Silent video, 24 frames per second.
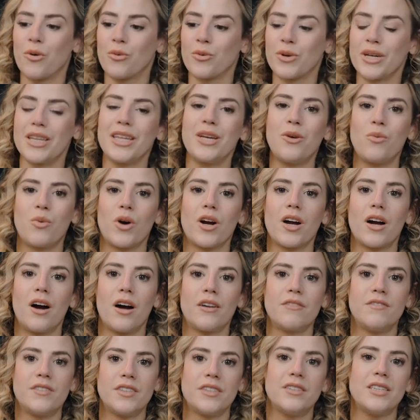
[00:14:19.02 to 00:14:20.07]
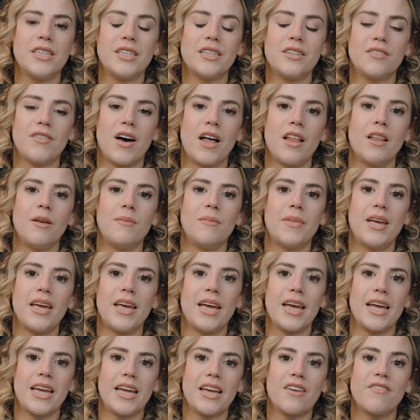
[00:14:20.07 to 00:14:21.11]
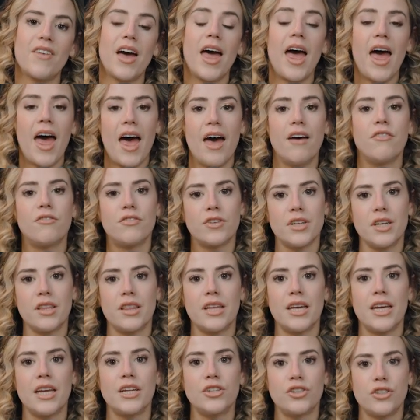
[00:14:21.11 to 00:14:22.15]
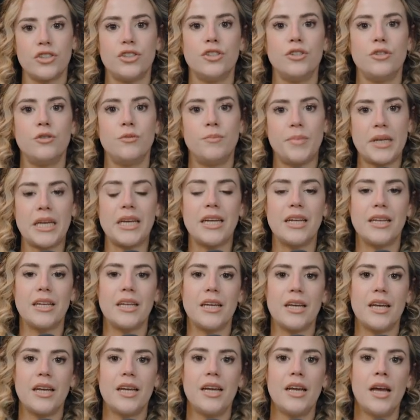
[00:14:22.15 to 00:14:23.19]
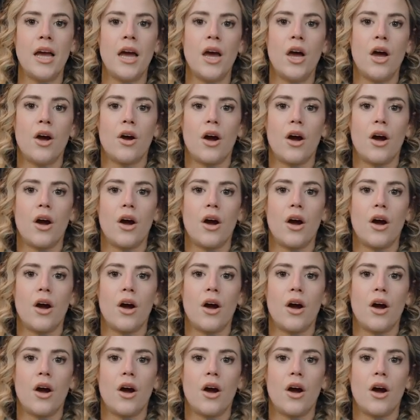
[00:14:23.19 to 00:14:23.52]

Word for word: really work on physique development and give everything to P D,